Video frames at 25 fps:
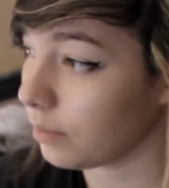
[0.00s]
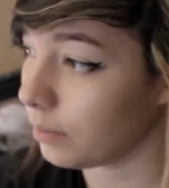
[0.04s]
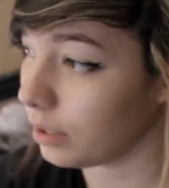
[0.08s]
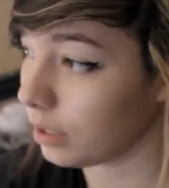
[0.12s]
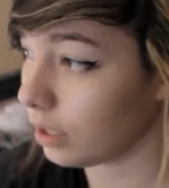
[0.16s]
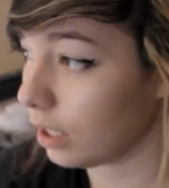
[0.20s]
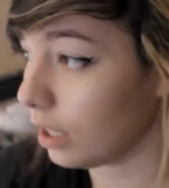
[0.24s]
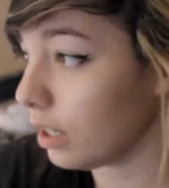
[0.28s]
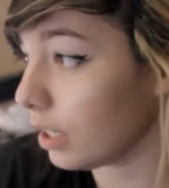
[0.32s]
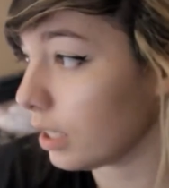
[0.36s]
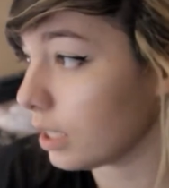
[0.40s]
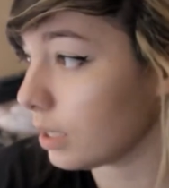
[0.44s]

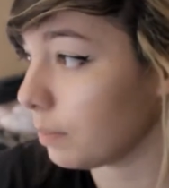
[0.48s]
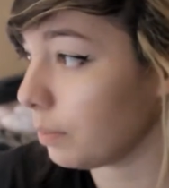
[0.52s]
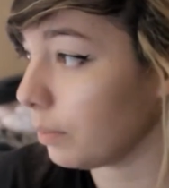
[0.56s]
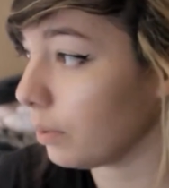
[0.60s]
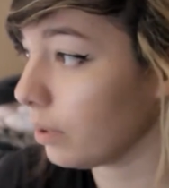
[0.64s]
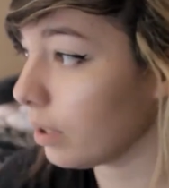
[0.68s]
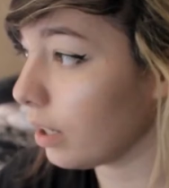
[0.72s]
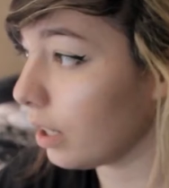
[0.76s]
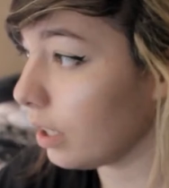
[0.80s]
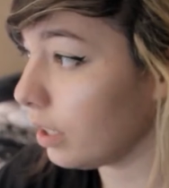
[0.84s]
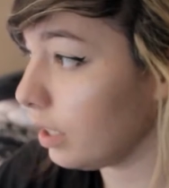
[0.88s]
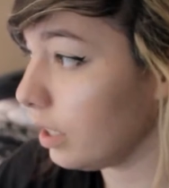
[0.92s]
with
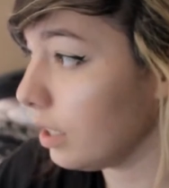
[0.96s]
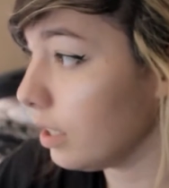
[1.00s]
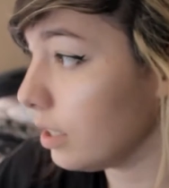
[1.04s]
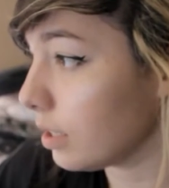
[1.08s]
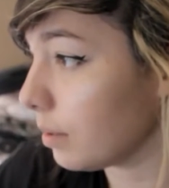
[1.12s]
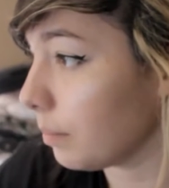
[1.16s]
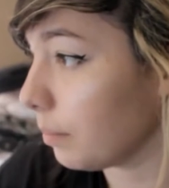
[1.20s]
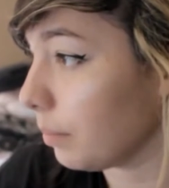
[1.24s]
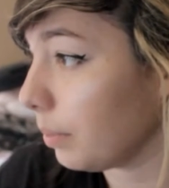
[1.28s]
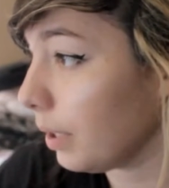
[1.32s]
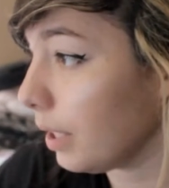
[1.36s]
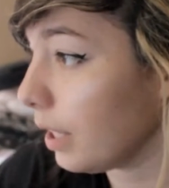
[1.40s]
unexplored
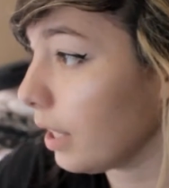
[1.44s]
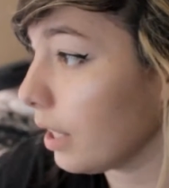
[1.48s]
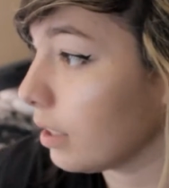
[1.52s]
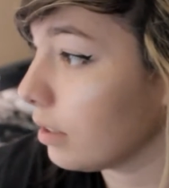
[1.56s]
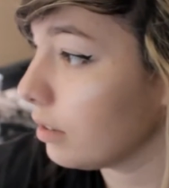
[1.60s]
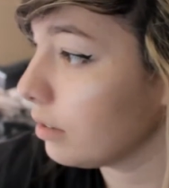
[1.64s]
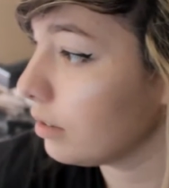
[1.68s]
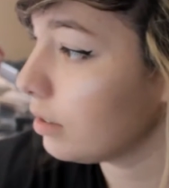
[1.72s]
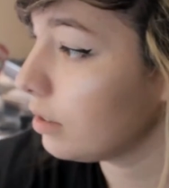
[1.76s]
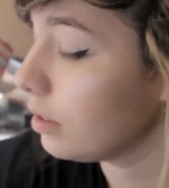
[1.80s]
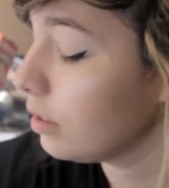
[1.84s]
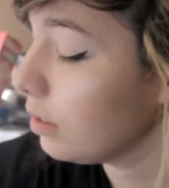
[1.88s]
ideas and
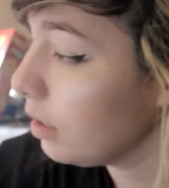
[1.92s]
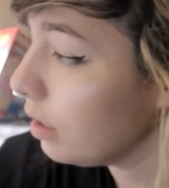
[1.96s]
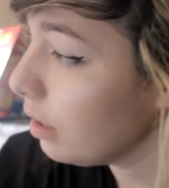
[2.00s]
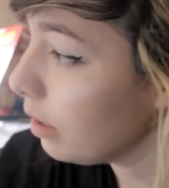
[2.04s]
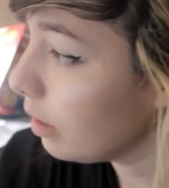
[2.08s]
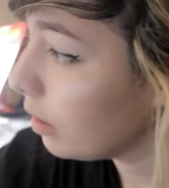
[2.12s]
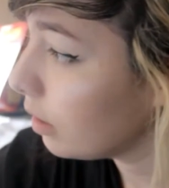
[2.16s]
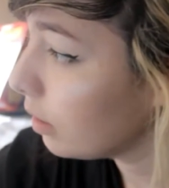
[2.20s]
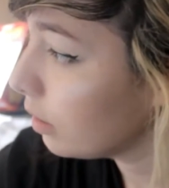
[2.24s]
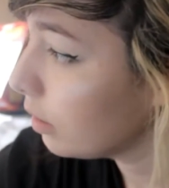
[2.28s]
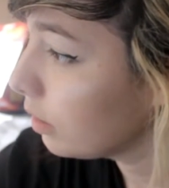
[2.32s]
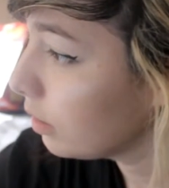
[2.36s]
plans.
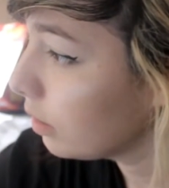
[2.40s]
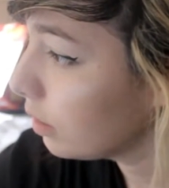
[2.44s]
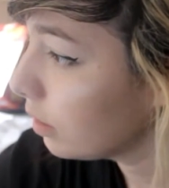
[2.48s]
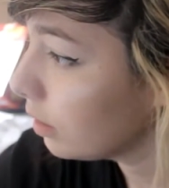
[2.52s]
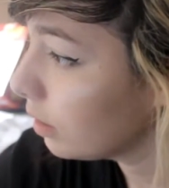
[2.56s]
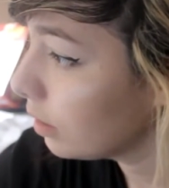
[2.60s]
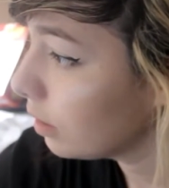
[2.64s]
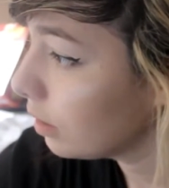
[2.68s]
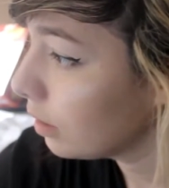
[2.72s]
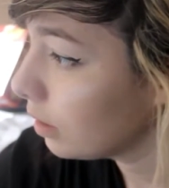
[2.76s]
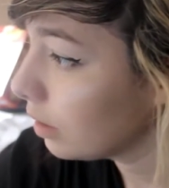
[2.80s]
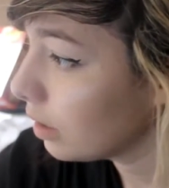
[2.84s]
Yeah.
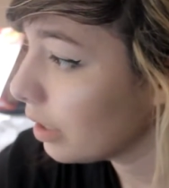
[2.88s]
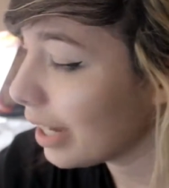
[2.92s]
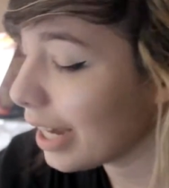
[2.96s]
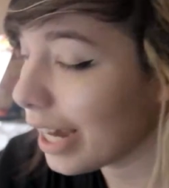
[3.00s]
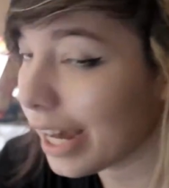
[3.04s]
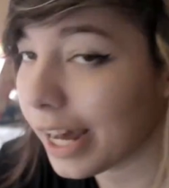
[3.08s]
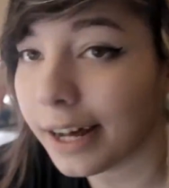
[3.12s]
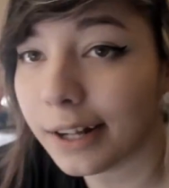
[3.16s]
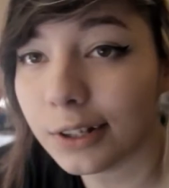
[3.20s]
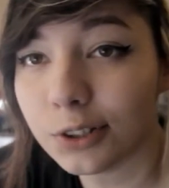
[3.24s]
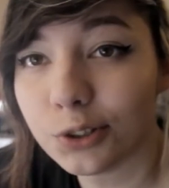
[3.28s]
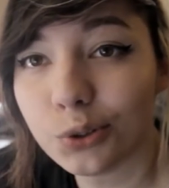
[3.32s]

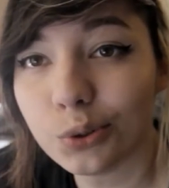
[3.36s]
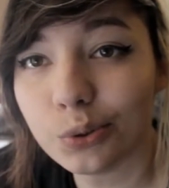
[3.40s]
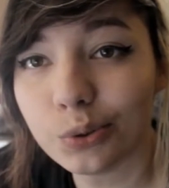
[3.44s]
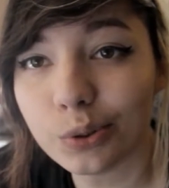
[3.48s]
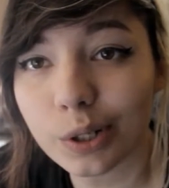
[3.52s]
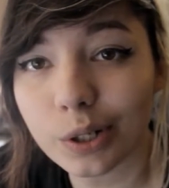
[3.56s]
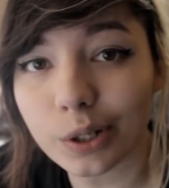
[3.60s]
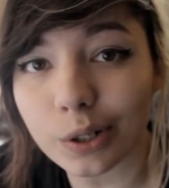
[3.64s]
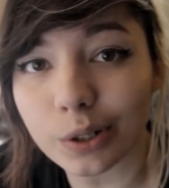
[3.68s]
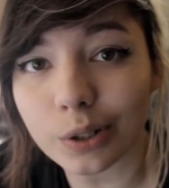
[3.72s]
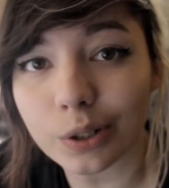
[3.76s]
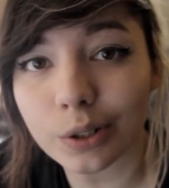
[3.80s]
How'd you
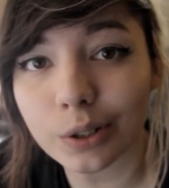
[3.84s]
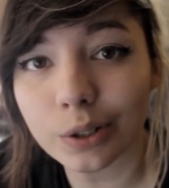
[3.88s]
know?